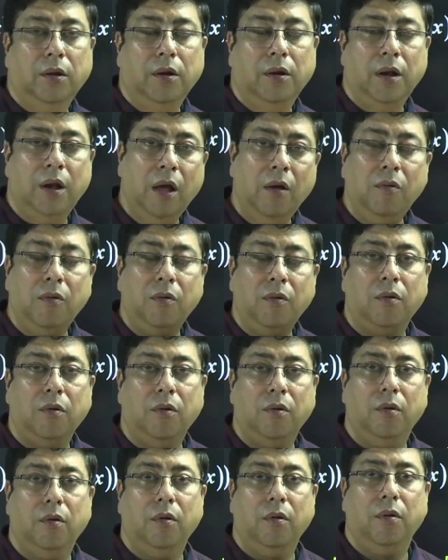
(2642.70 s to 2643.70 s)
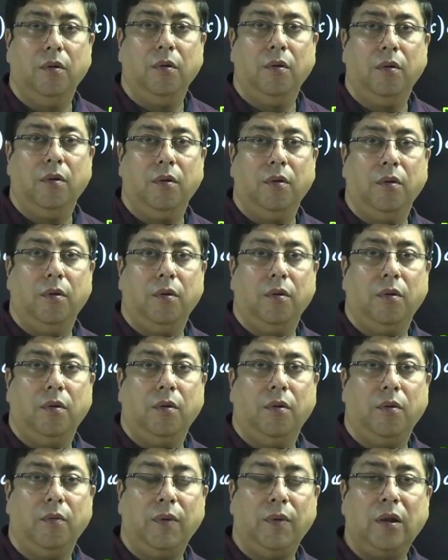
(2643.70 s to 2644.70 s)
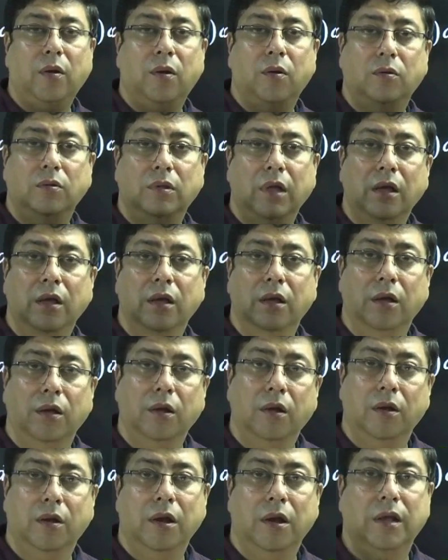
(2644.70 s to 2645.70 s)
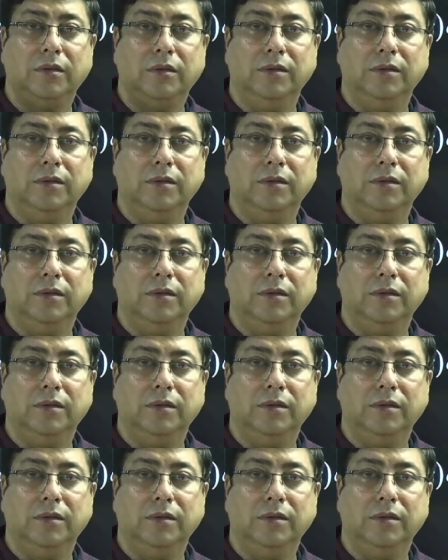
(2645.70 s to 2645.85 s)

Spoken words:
Now we will go to the next